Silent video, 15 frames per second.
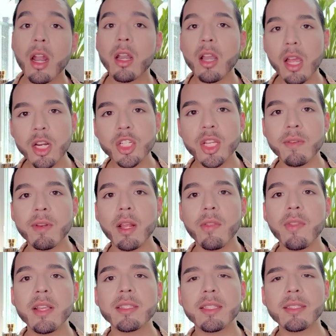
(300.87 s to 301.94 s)
Longevity on
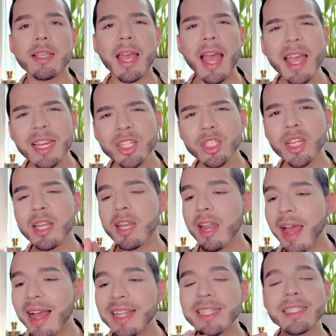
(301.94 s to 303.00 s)
this is actually
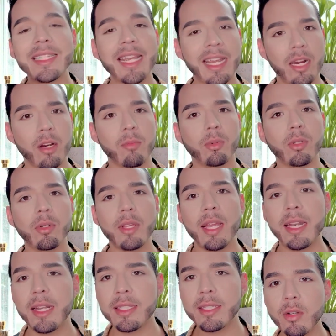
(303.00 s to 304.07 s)
not terrible.
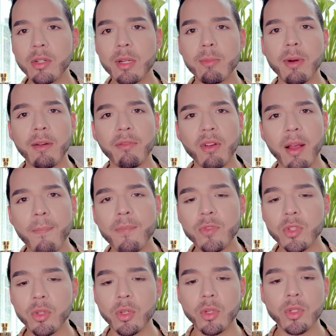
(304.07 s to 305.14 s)
It Eau de Parfum,
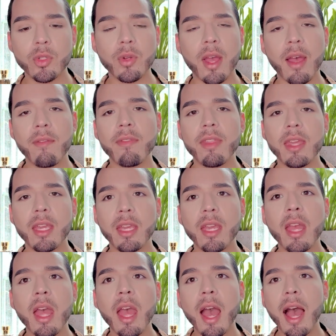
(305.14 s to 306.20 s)
so you do have
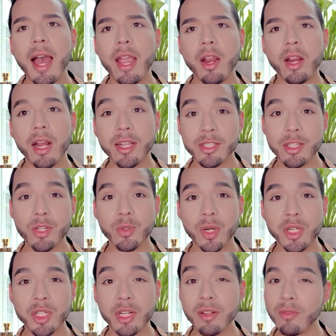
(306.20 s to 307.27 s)
the higher
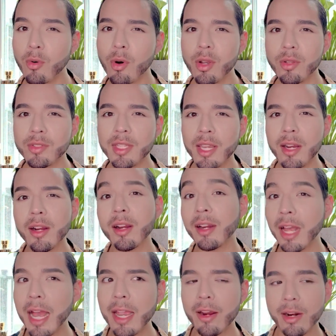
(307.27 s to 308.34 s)
concentration of oils
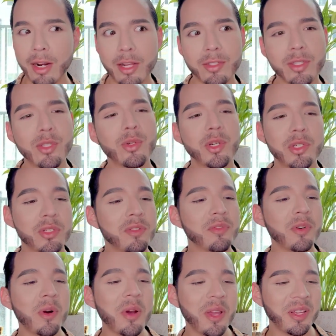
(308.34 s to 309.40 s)
here, higher concentration of
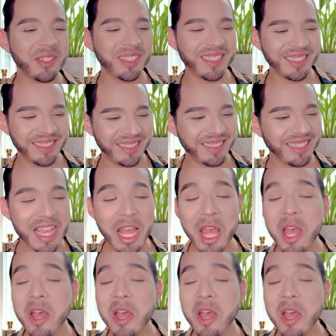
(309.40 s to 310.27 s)
oils.